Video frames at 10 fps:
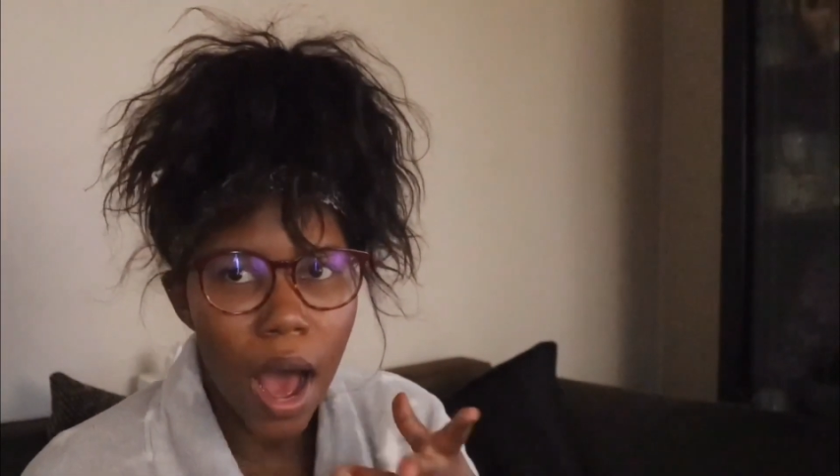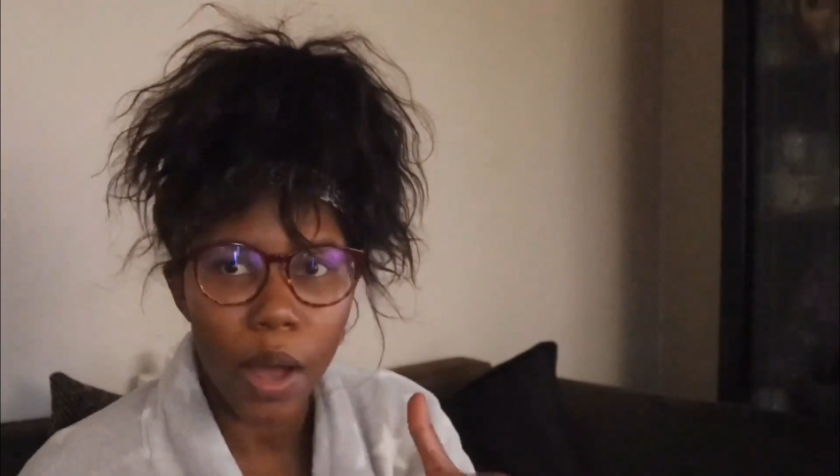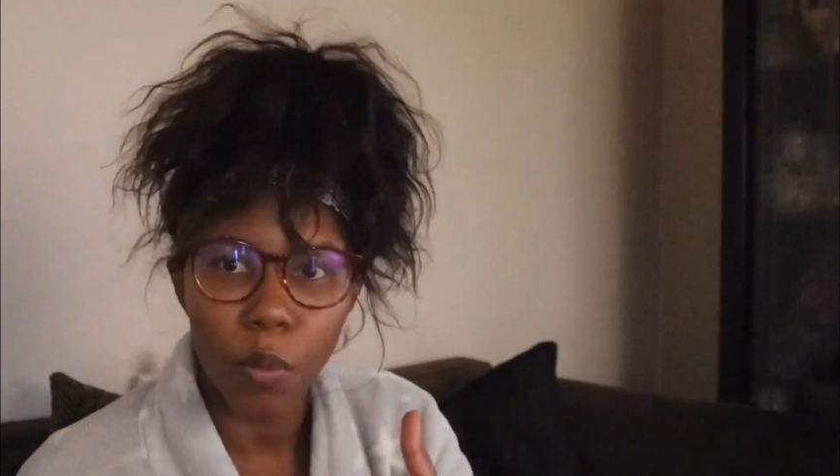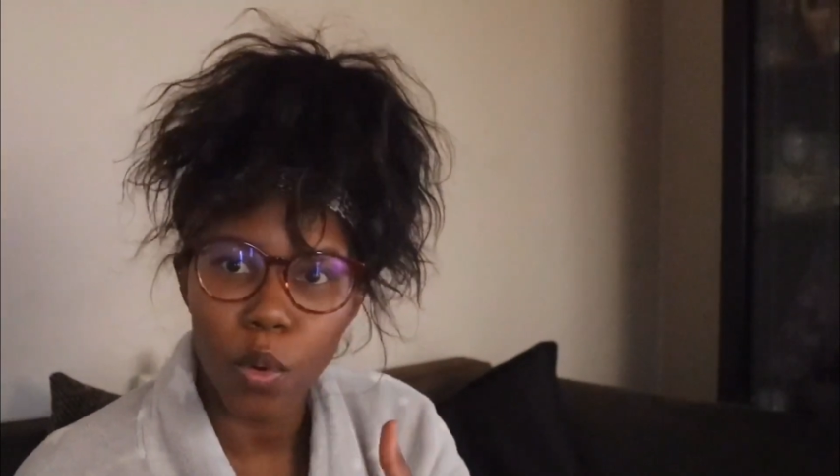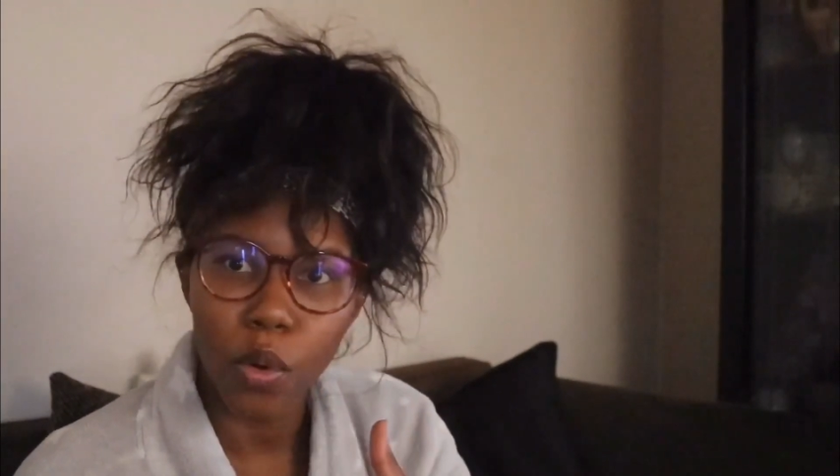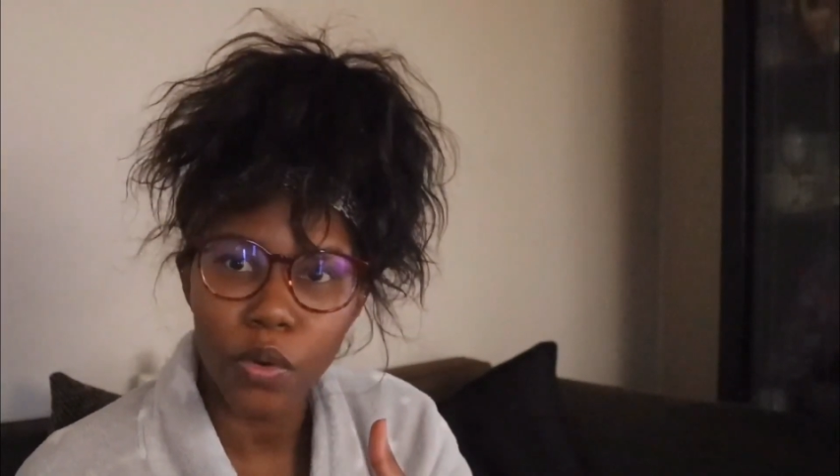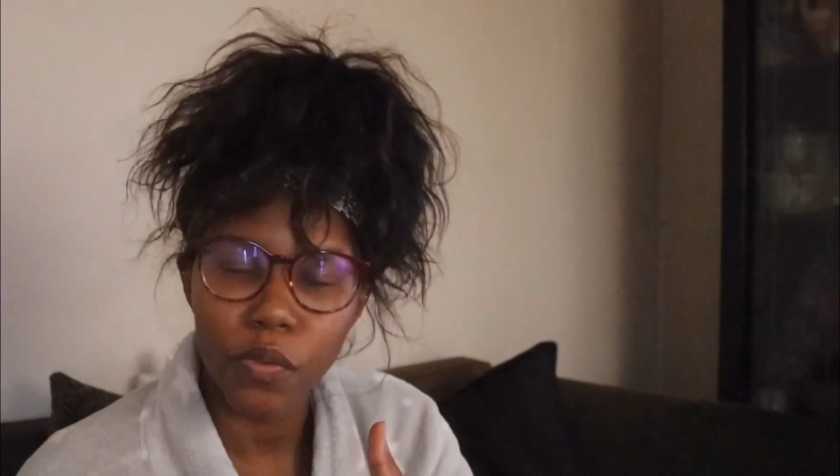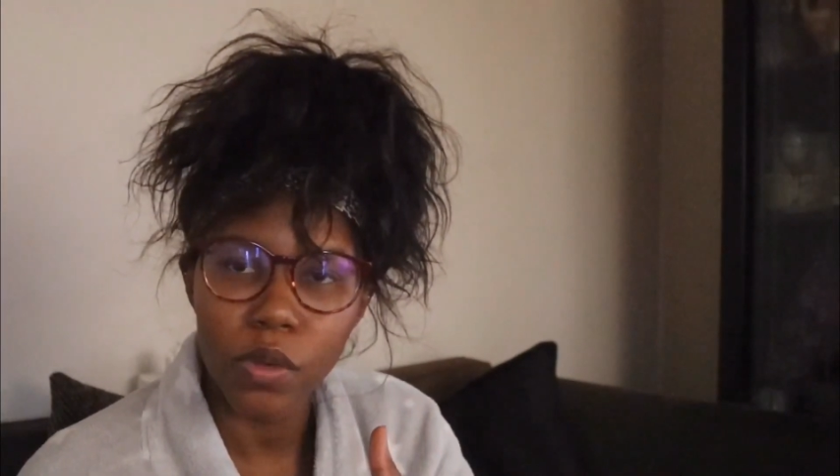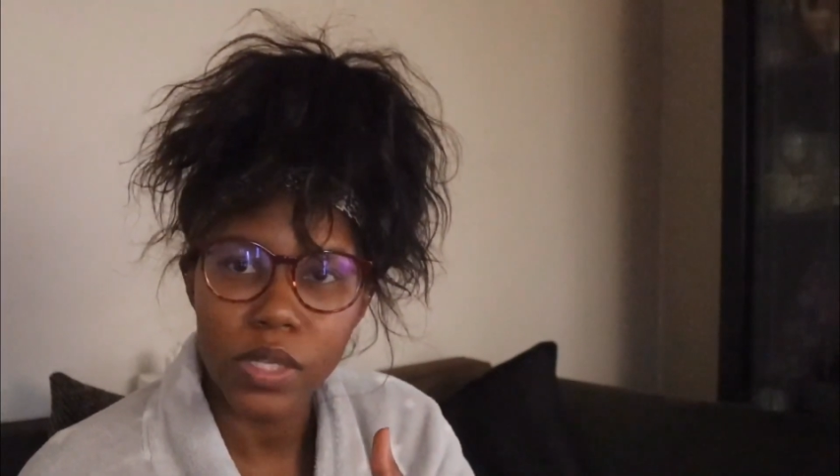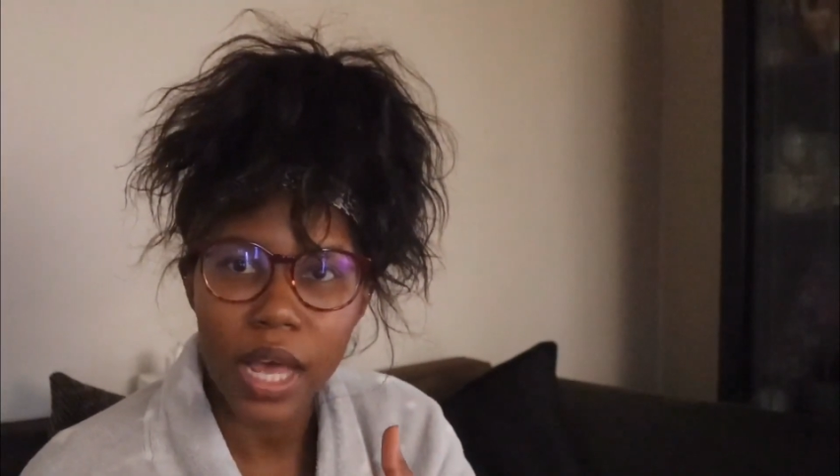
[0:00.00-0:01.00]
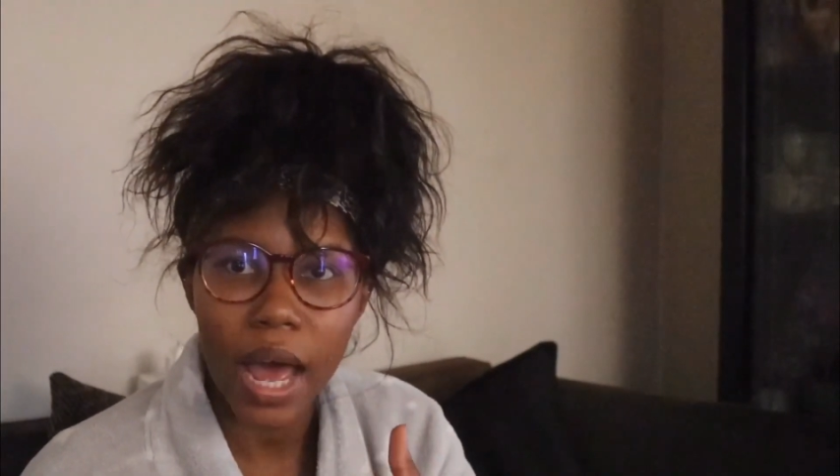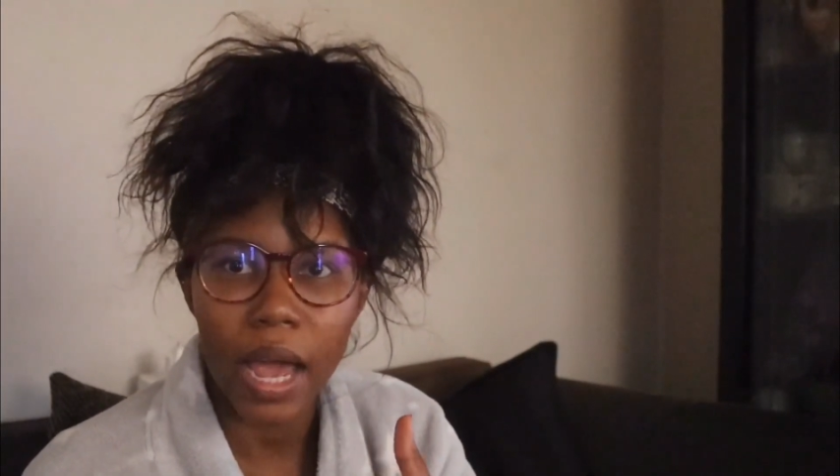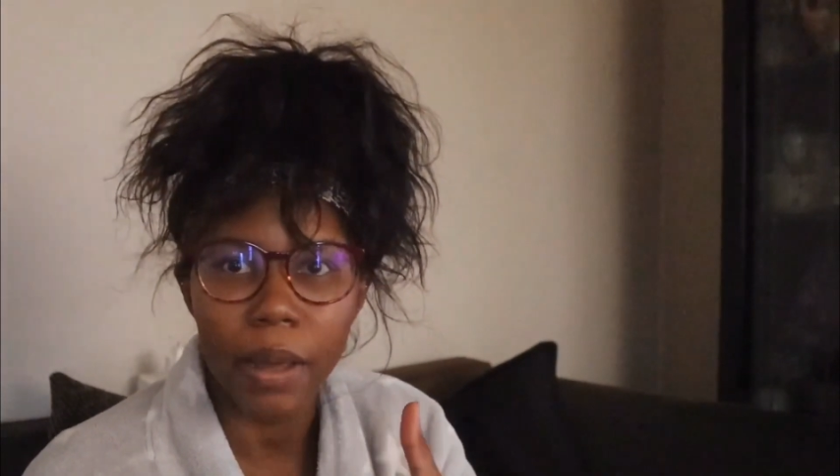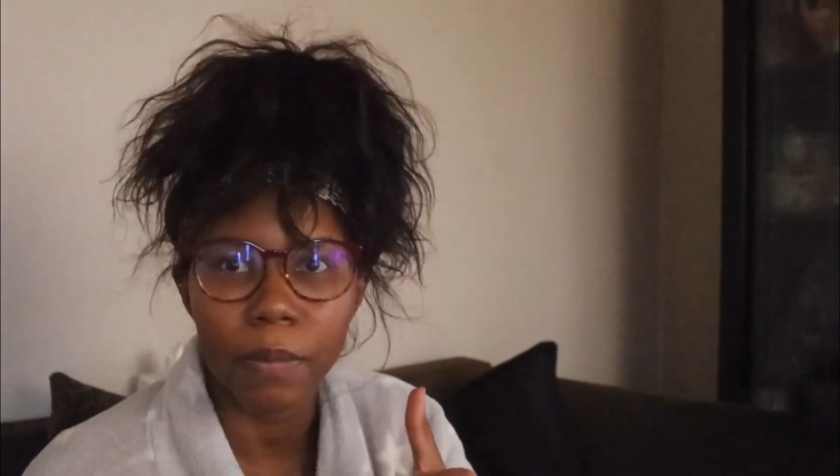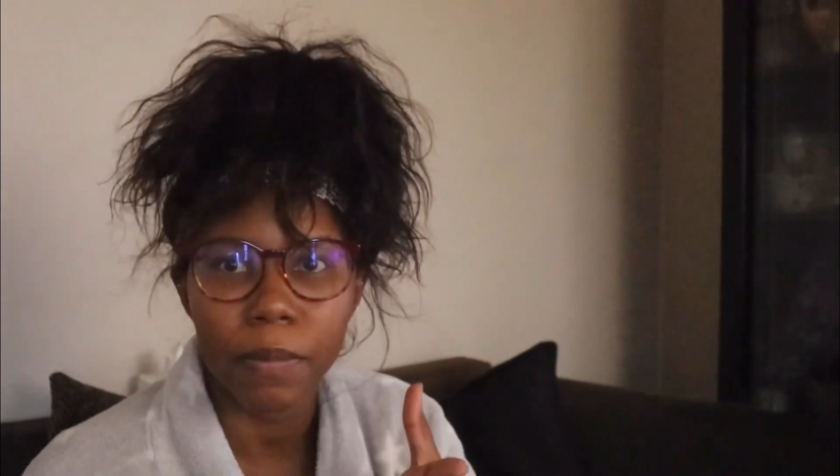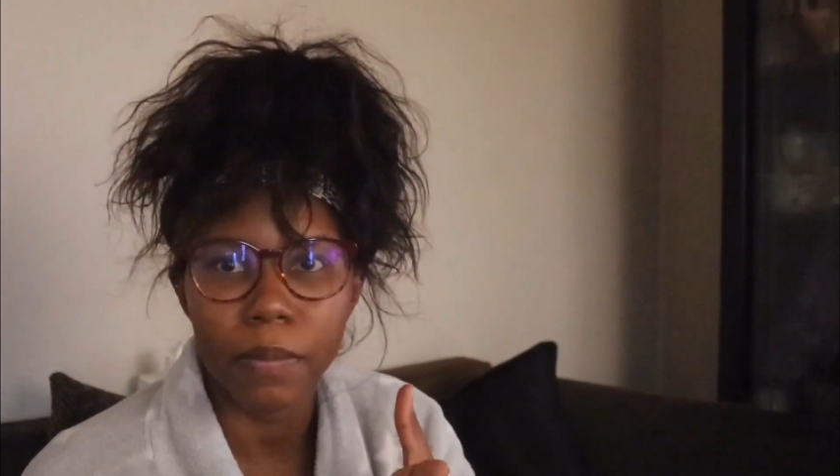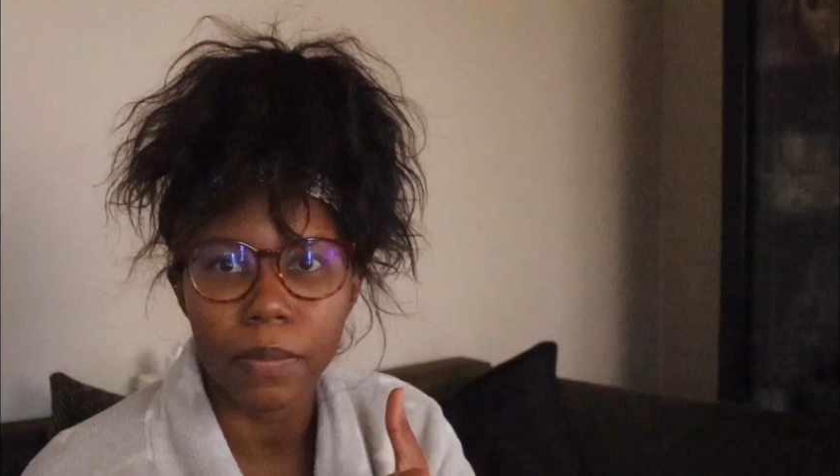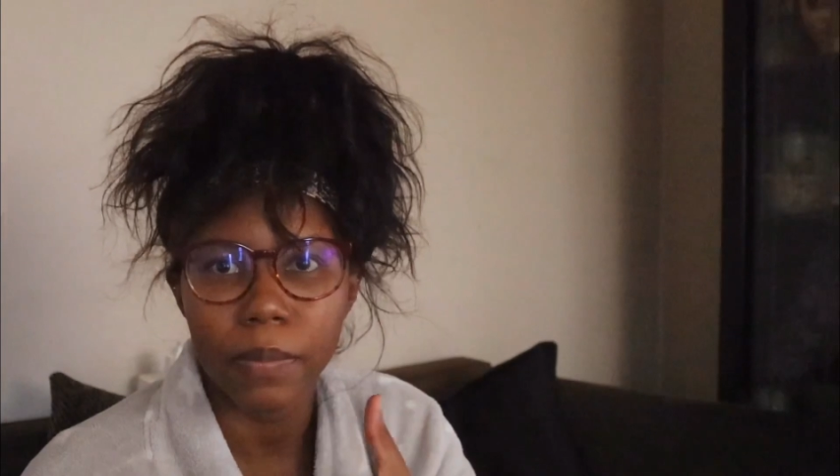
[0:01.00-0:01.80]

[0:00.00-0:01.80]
I work full time,